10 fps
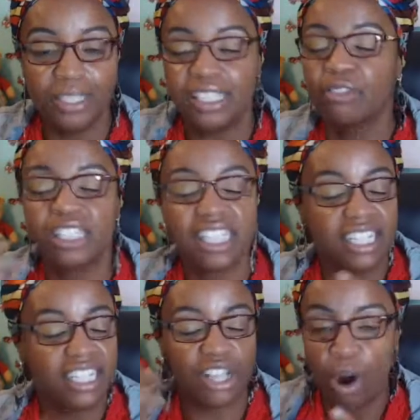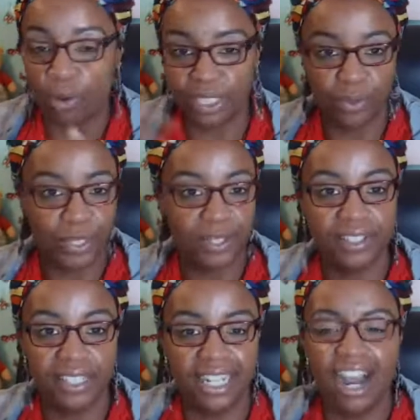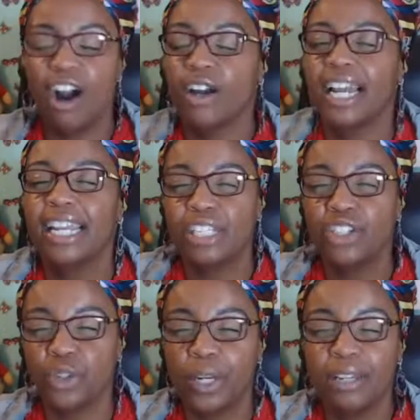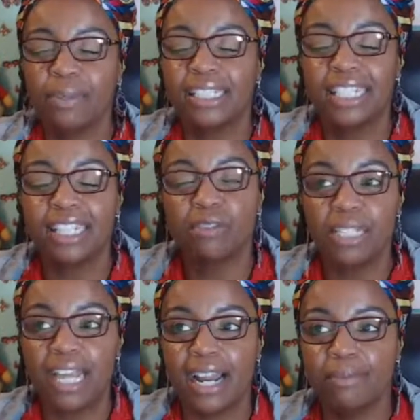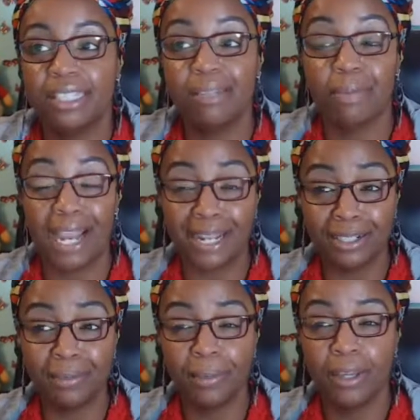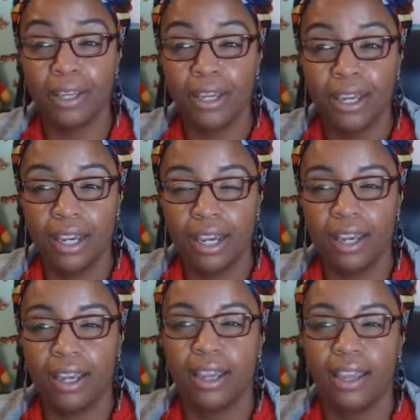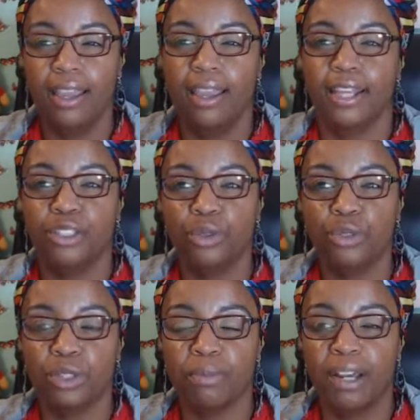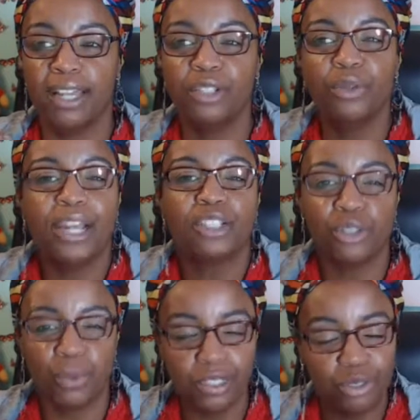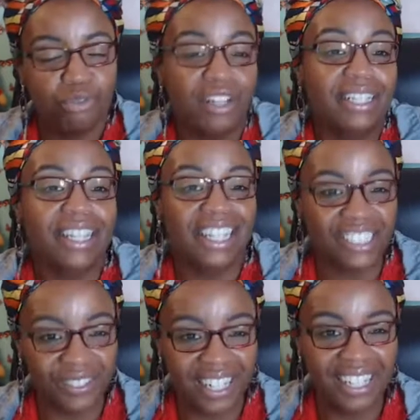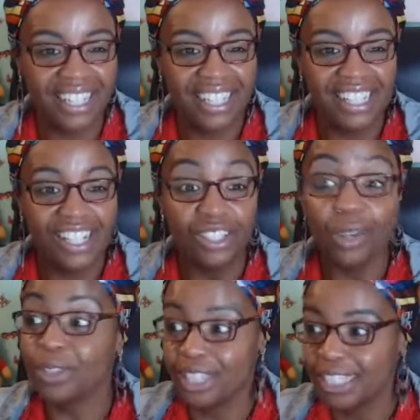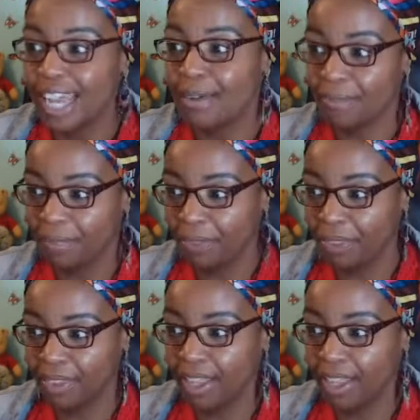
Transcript: but self-study is always going on. And I enjoy it because it gives me time to then back up and do some, and do extra work, do fun things, right? So this time